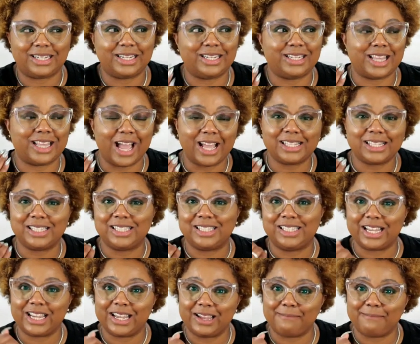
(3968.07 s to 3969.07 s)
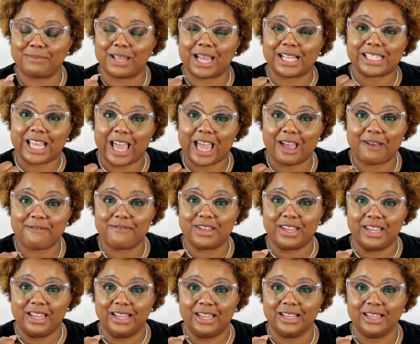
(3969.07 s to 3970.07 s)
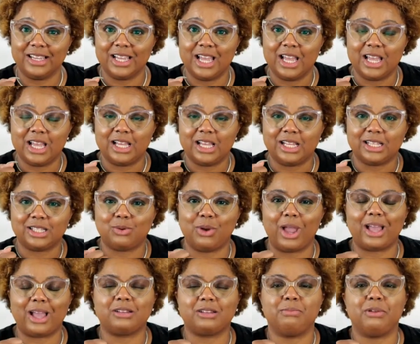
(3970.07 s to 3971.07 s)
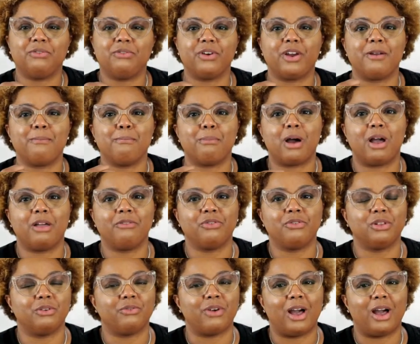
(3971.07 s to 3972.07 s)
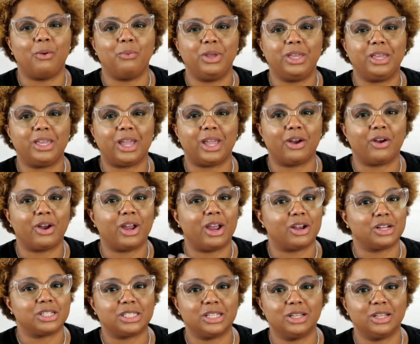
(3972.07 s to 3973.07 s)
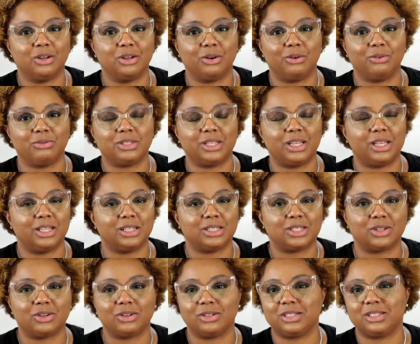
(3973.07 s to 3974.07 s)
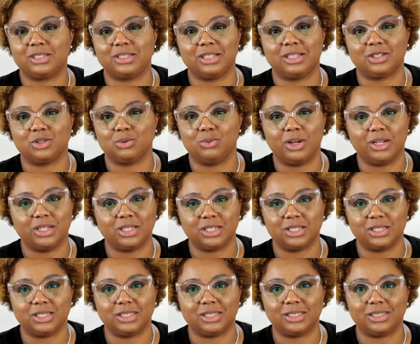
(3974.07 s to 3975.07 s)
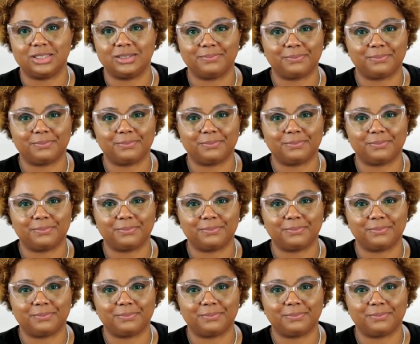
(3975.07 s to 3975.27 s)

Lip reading: That's deep, that's heavy. So we have to be very mindful of how we carry ourselves in certain situations.